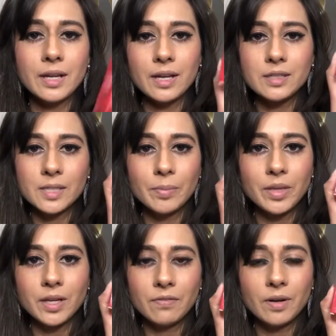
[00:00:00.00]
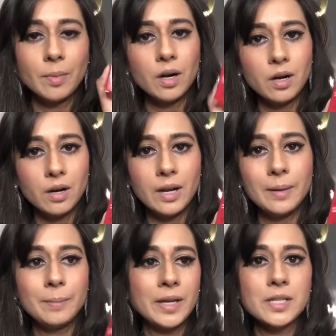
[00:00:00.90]
get something from her,
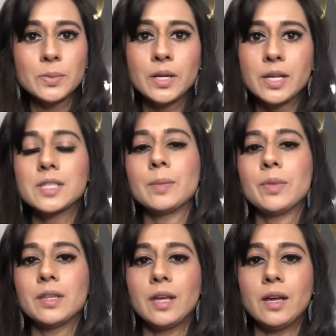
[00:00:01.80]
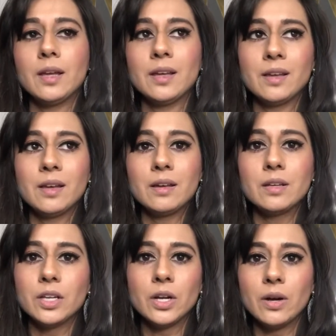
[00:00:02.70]
I might as well get something that,
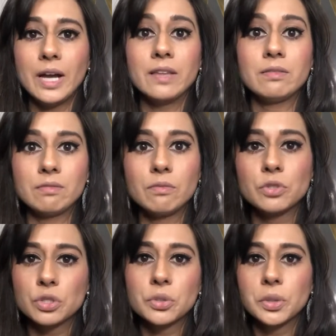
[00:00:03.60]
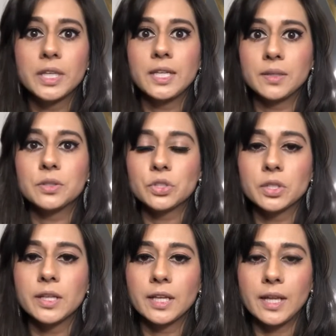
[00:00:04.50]
you know, I truly,
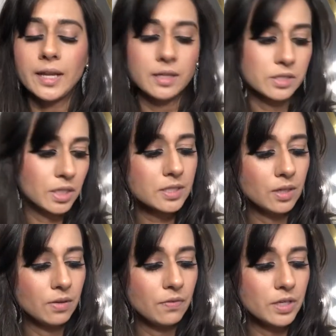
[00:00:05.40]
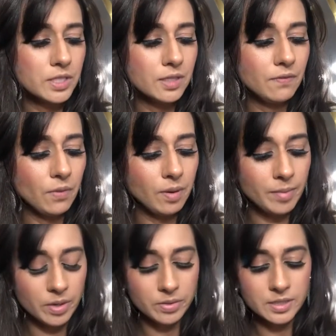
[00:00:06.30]
truly like. So first and
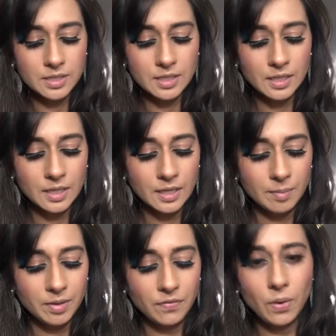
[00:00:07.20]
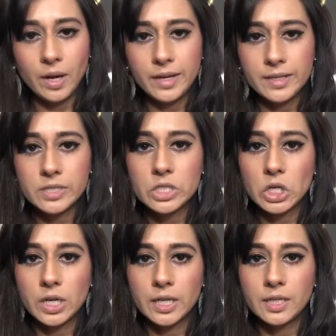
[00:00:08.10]
foremost, before I get
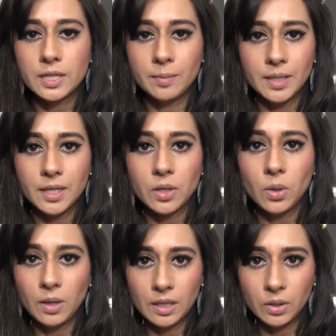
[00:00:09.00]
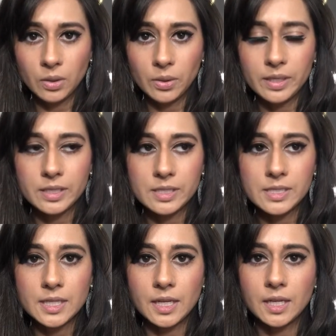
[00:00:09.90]
started, Camila Coelho
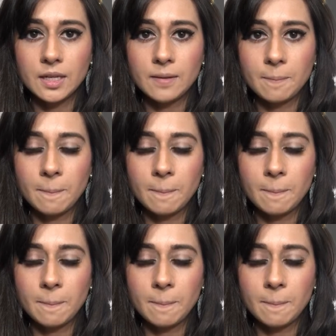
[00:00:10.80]
is a